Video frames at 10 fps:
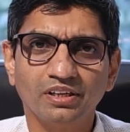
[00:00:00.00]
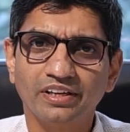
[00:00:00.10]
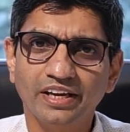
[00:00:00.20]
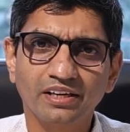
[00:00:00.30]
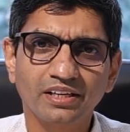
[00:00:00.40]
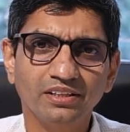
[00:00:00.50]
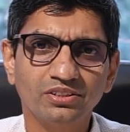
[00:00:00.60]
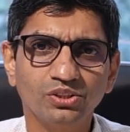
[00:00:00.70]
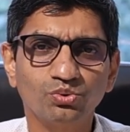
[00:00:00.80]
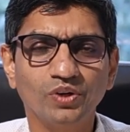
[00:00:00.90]
Rare
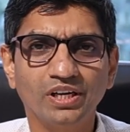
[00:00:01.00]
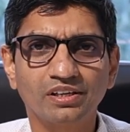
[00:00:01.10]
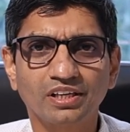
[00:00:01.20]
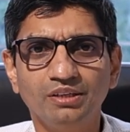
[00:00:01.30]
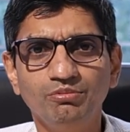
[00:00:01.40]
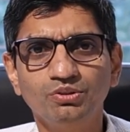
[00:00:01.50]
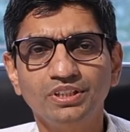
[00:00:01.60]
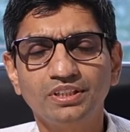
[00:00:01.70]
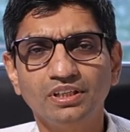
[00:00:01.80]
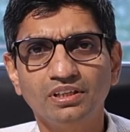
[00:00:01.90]
cases where
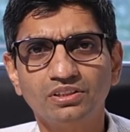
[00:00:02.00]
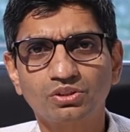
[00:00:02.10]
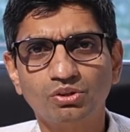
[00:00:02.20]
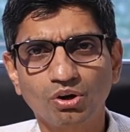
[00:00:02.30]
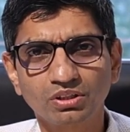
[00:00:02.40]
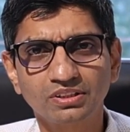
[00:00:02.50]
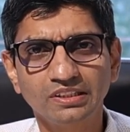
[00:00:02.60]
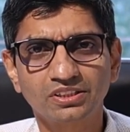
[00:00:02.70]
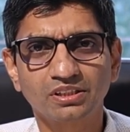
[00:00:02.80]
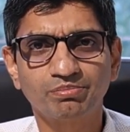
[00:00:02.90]
immunity is
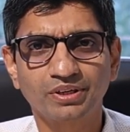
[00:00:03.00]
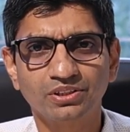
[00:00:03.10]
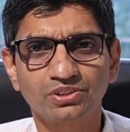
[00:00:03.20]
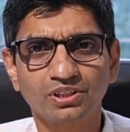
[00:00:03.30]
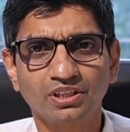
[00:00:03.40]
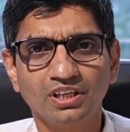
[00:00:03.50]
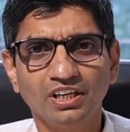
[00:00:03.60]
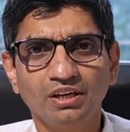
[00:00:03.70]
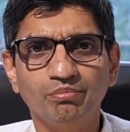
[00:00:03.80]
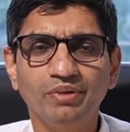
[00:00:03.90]
grossly suppressed
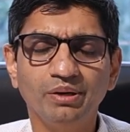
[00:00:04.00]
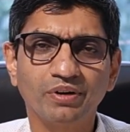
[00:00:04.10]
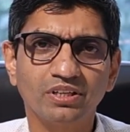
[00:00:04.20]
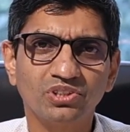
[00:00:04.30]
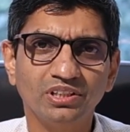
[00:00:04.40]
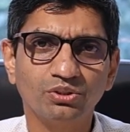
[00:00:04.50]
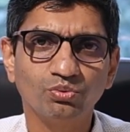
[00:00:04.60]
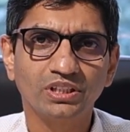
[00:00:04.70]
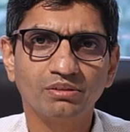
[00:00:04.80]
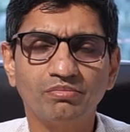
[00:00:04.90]
may present
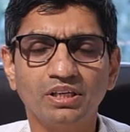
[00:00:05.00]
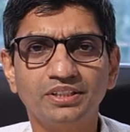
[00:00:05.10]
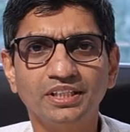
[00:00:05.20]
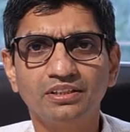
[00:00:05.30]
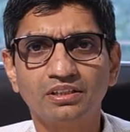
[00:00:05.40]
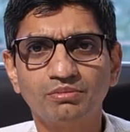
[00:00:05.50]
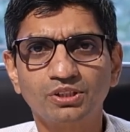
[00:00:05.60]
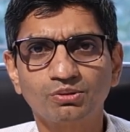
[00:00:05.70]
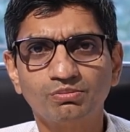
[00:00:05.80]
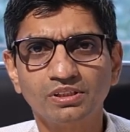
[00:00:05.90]
with a
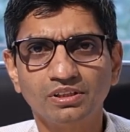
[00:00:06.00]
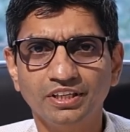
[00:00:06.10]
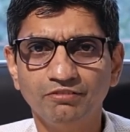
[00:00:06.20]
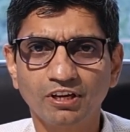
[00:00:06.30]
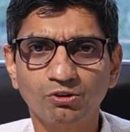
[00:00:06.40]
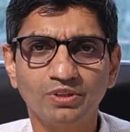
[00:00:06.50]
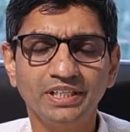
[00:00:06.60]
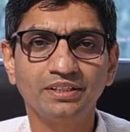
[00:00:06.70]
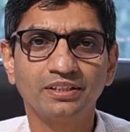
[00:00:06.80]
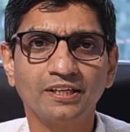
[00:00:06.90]
multidermatomal
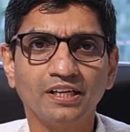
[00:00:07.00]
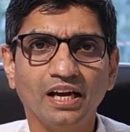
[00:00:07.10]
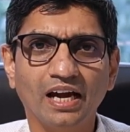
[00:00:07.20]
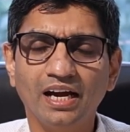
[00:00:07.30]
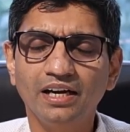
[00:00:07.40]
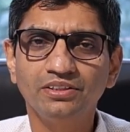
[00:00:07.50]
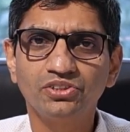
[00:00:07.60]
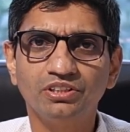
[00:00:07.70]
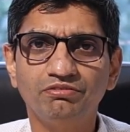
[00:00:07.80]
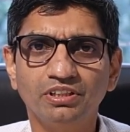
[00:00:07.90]
involvement and
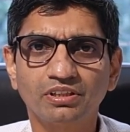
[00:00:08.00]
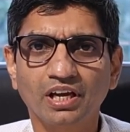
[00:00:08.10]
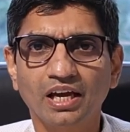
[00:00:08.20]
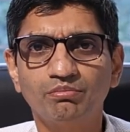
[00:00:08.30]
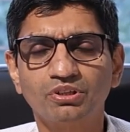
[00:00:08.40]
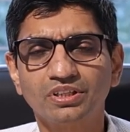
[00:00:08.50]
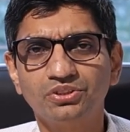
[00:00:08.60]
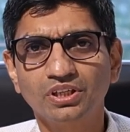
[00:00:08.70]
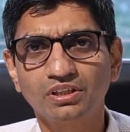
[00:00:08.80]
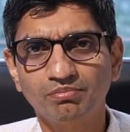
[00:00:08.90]
severe
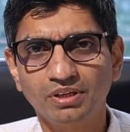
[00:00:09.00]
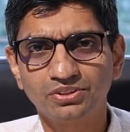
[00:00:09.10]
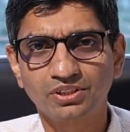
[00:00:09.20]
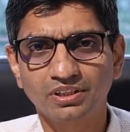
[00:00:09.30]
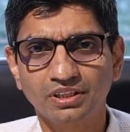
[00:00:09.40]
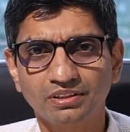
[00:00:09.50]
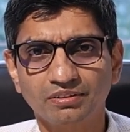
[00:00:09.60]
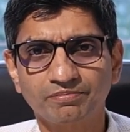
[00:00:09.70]
hemorrhagic blistering.